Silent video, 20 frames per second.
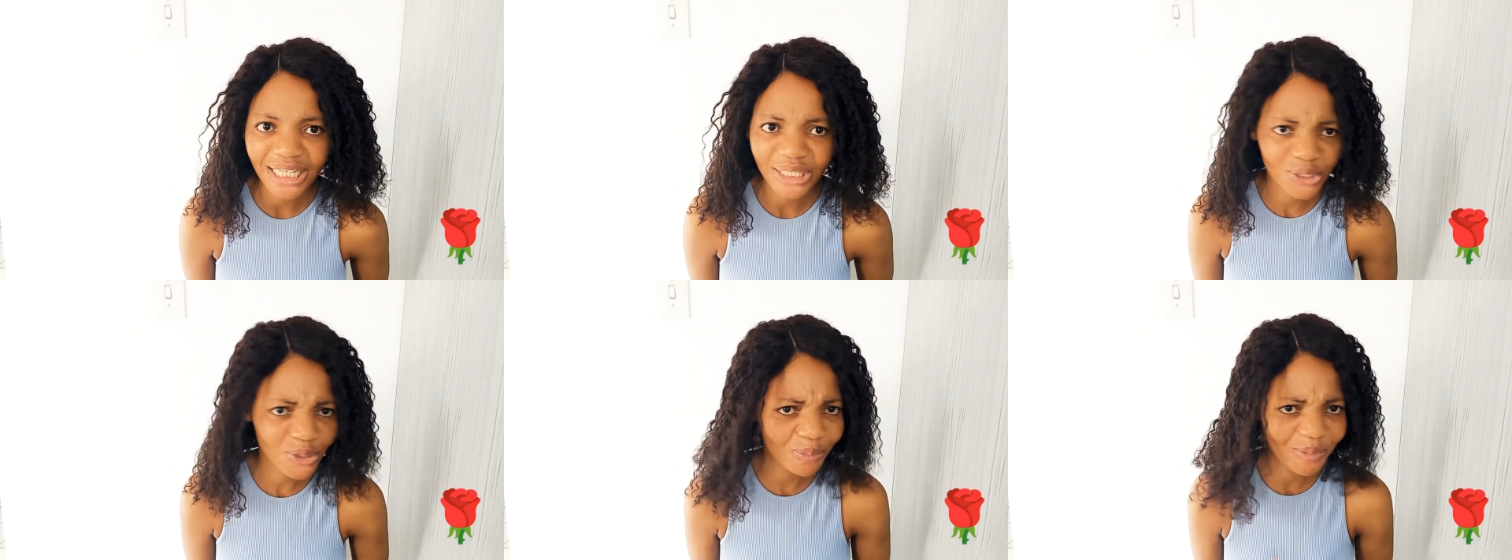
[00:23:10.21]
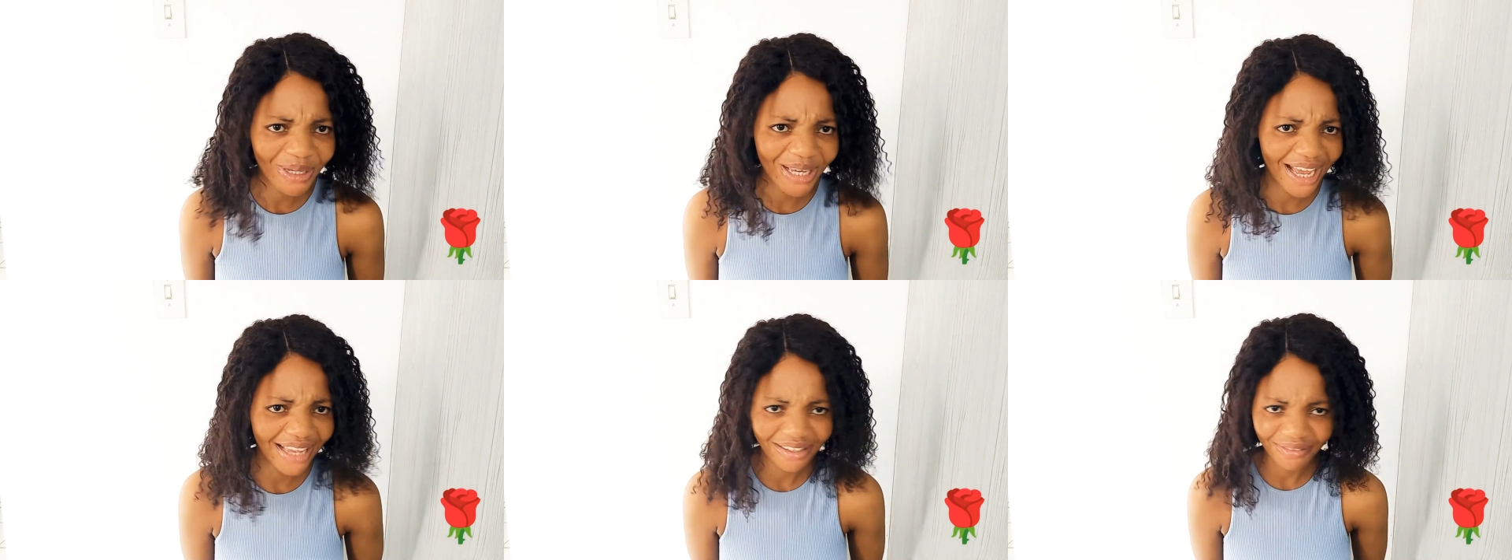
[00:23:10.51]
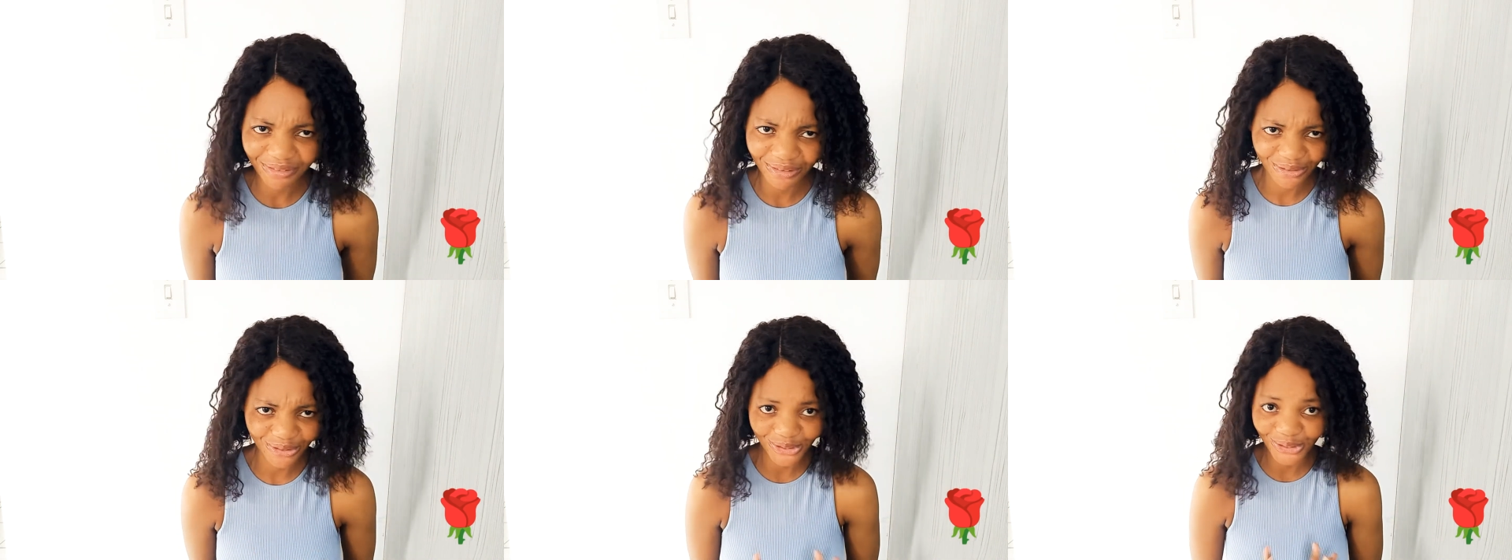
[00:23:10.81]
To be kind
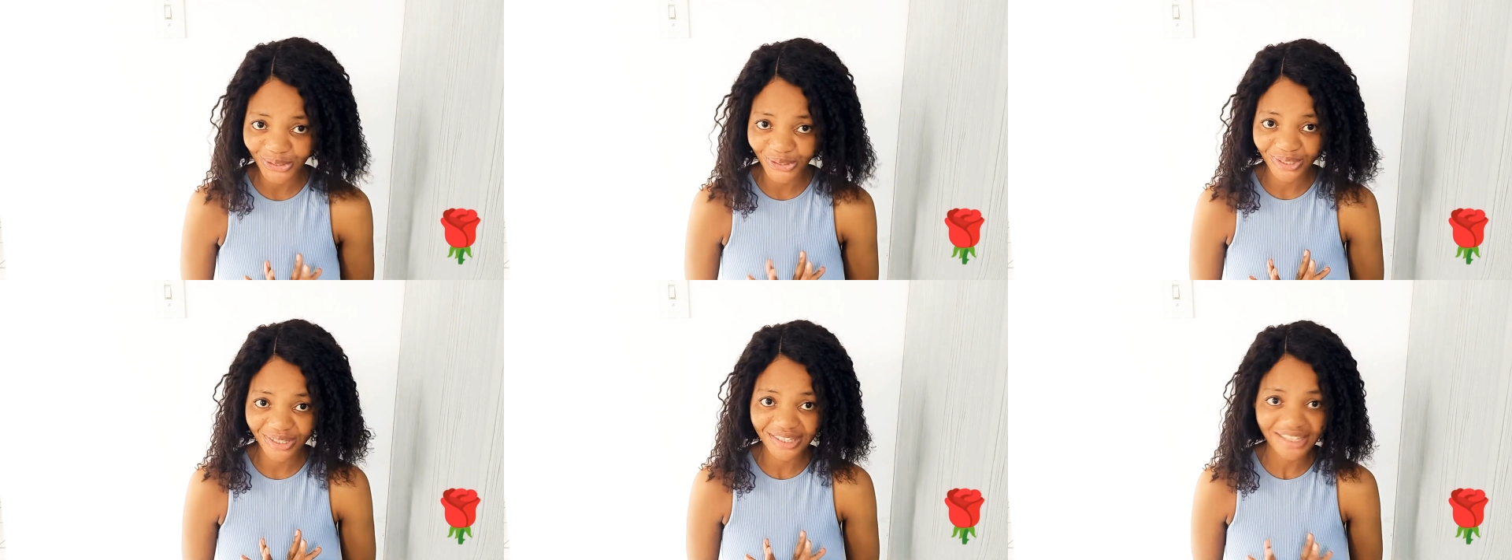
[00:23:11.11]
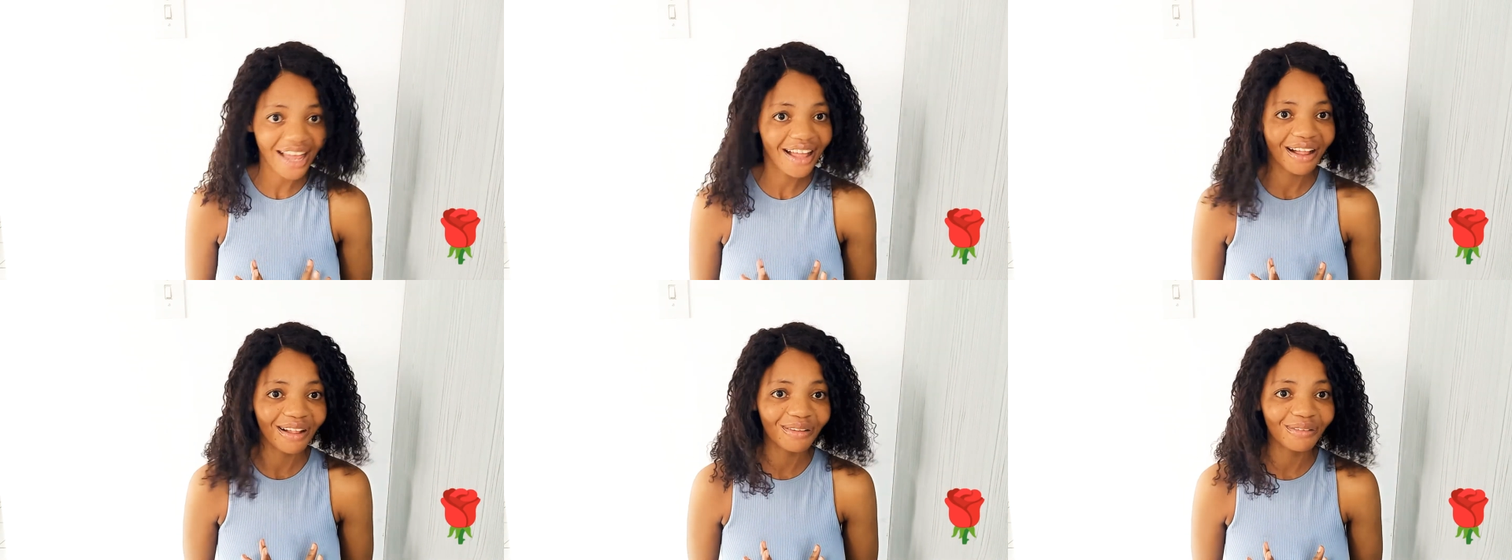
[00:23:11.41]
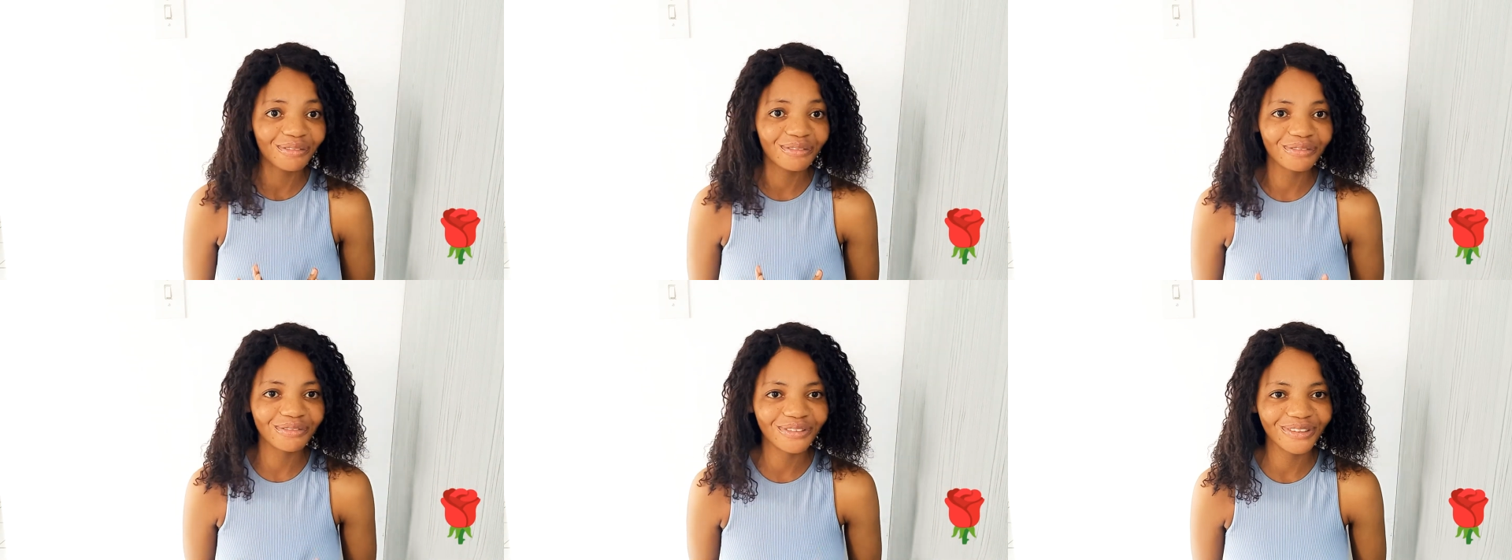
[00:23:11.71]
even to
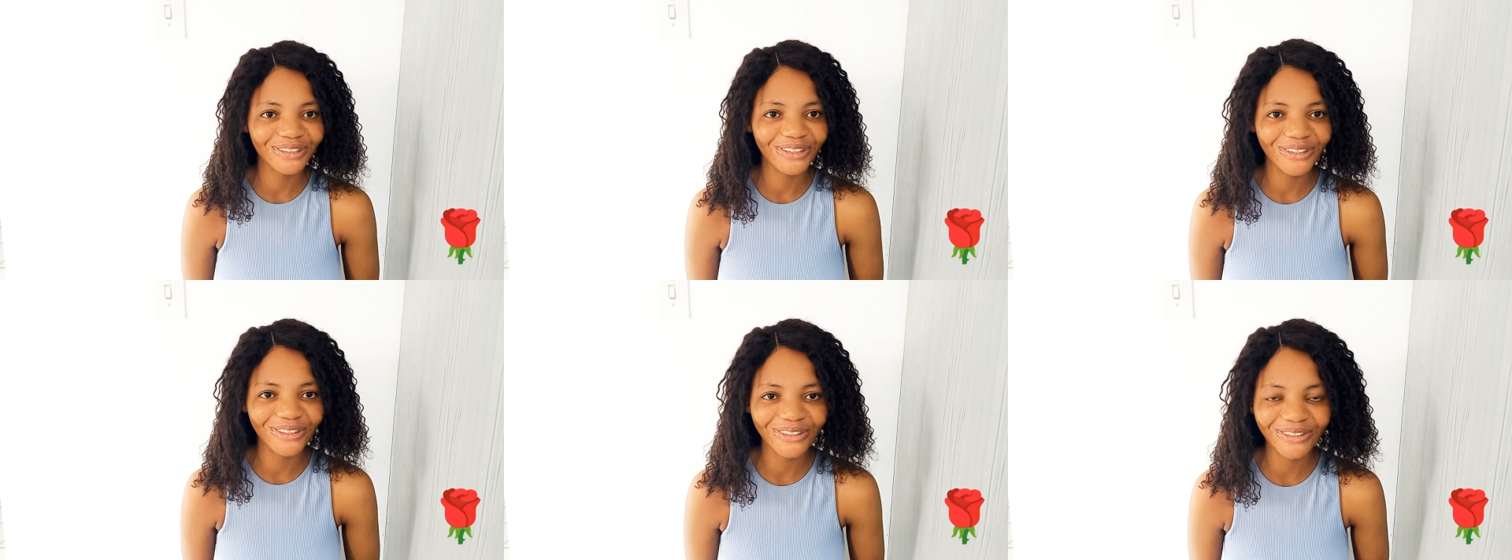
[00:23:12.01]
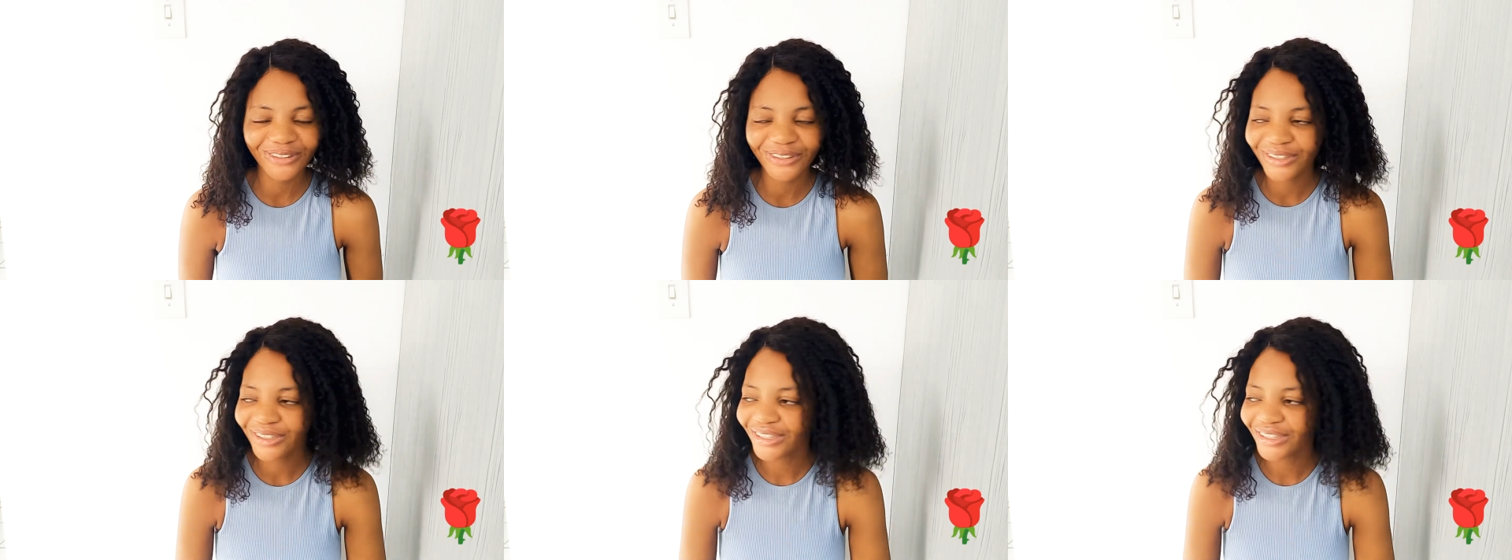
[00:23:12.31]
yourself, you know?